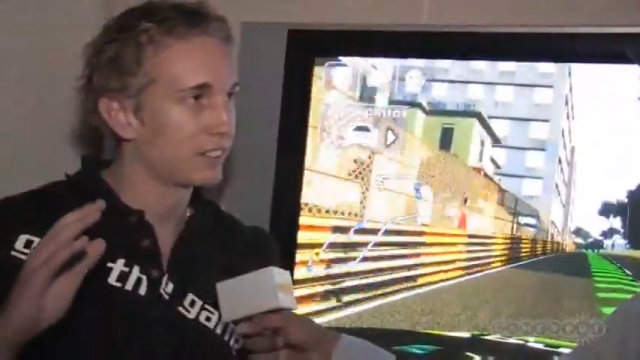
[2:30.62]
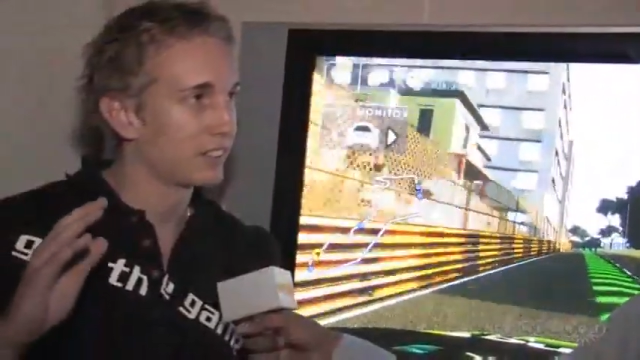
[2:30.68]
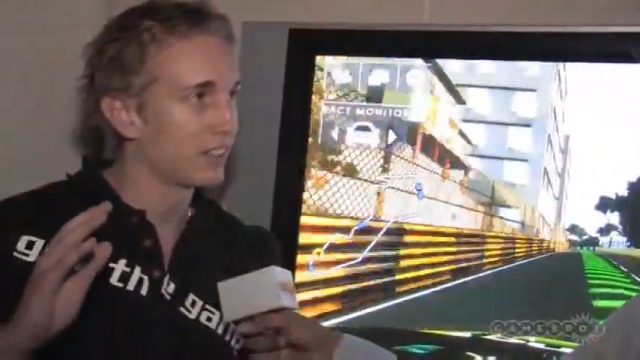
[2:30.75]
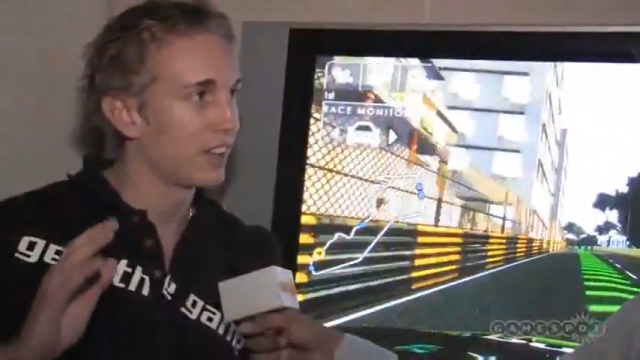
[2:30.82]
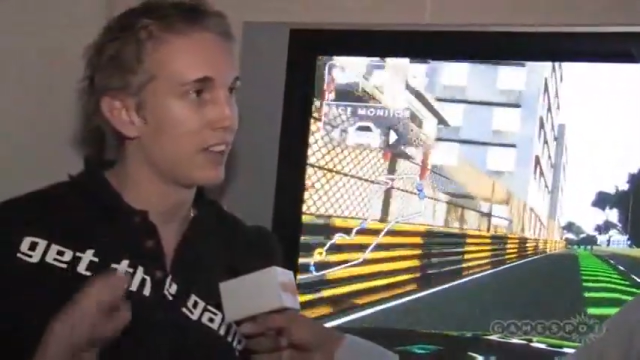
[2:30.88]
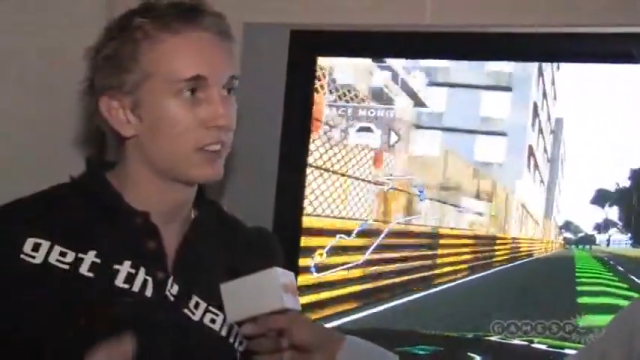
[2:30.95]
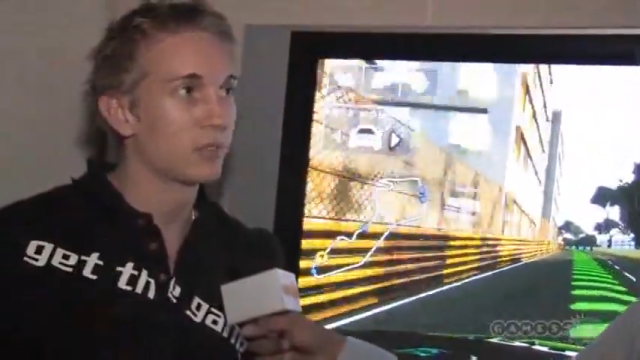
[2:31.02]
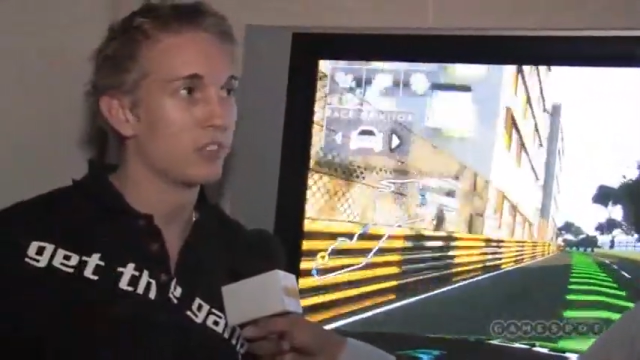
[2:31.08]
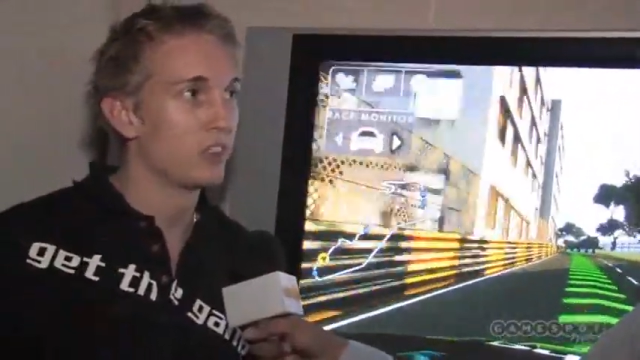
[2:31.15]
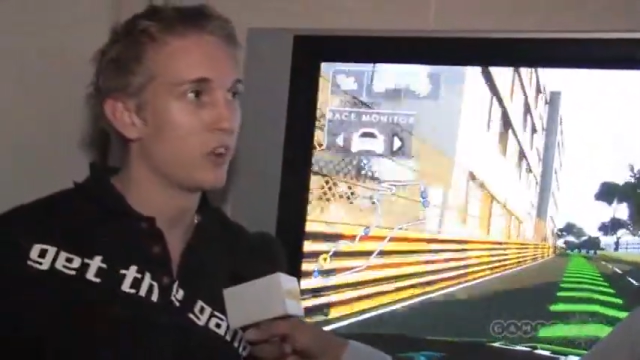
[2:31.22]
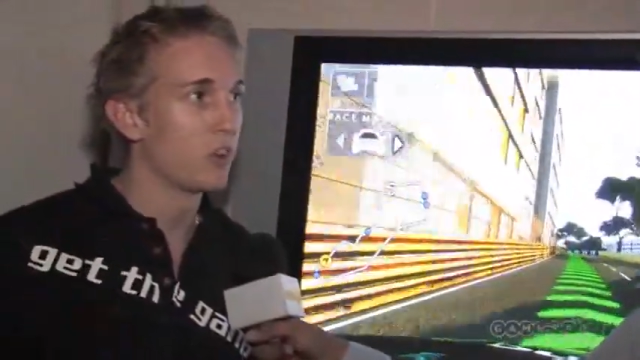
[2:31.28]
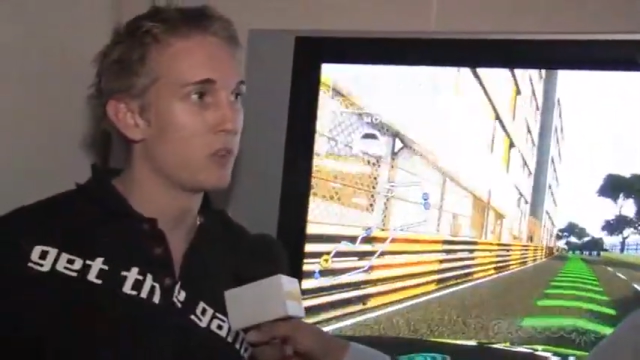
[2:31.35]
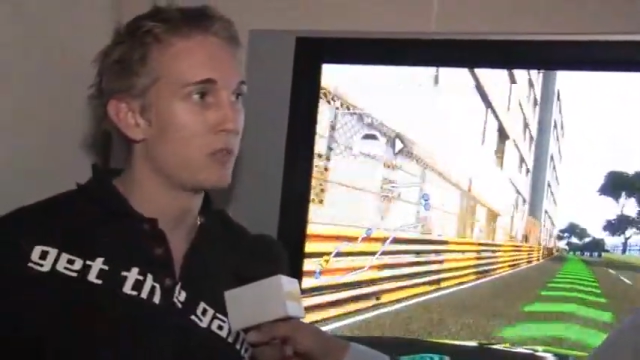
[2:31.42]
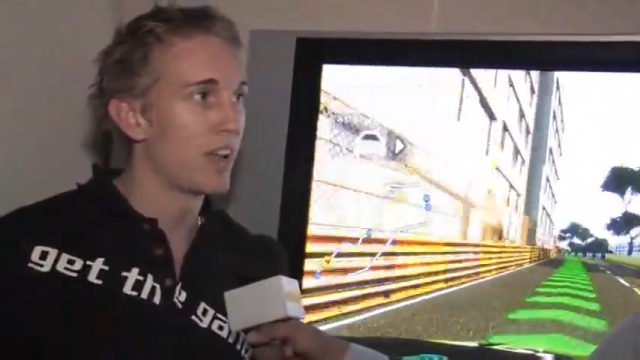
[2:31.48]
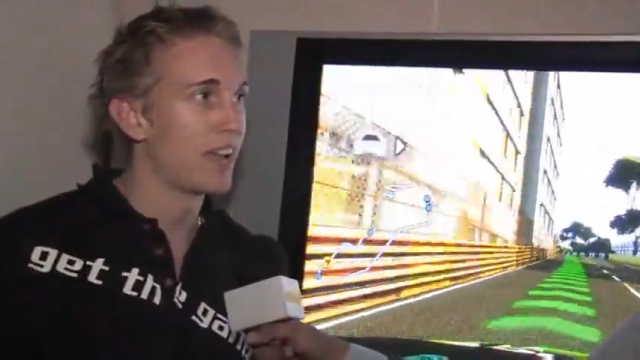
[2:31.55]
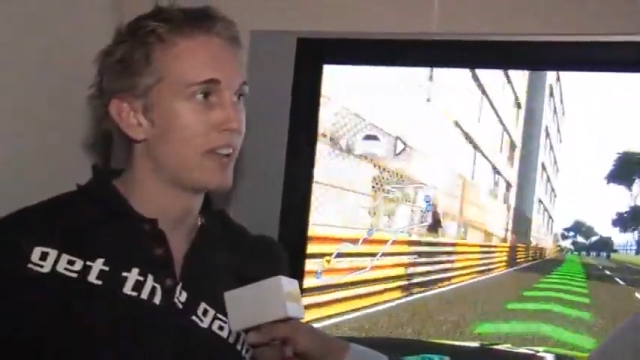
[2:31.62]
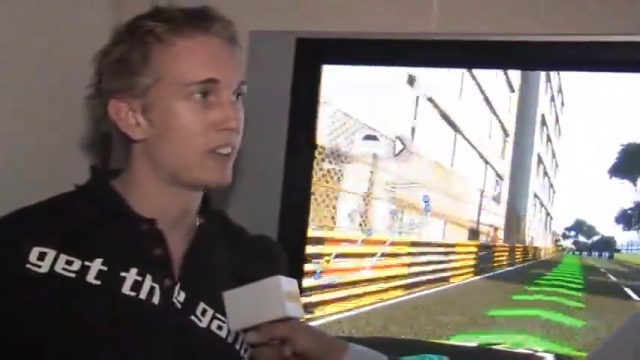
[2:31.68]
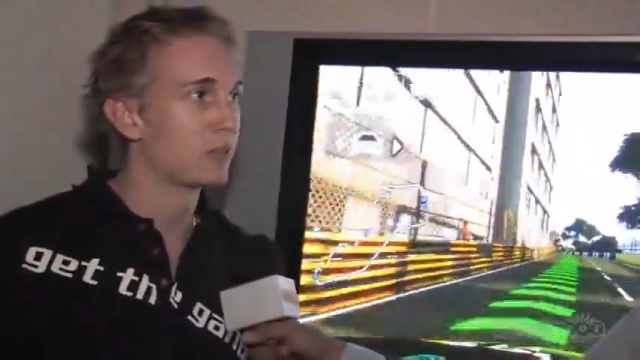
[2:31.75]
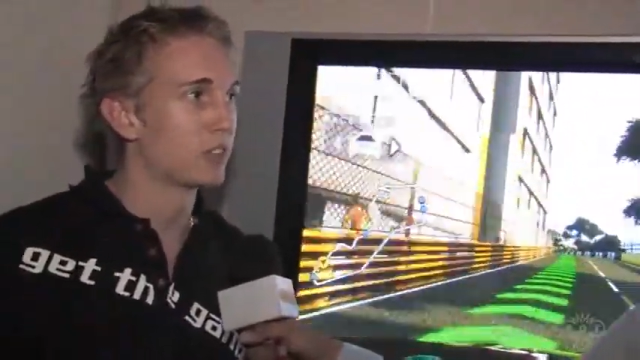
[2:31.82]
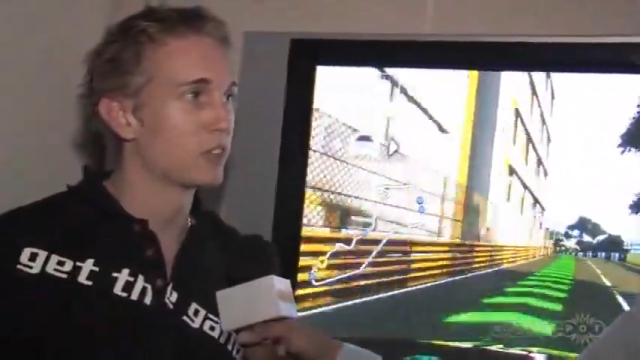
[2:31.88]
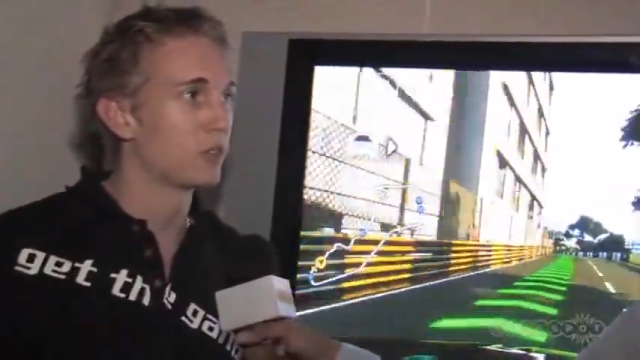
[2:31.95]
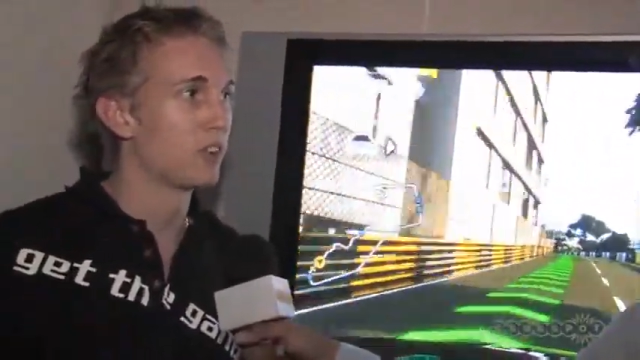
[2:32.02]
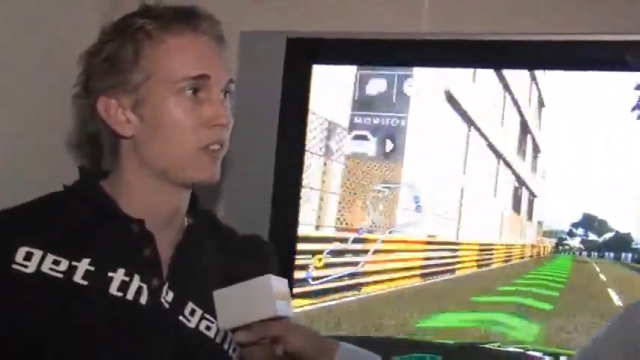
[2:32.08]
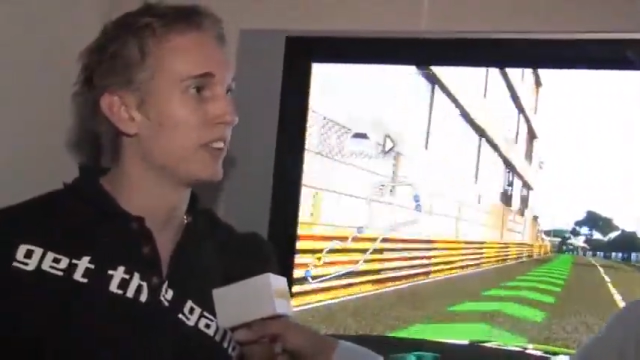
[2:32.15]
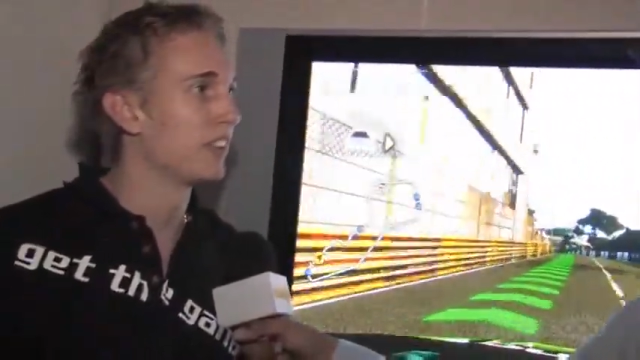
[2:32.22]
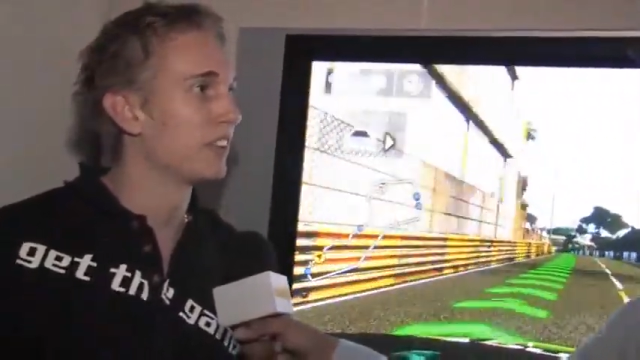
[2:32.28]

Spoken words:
cars with no aids whatsoever.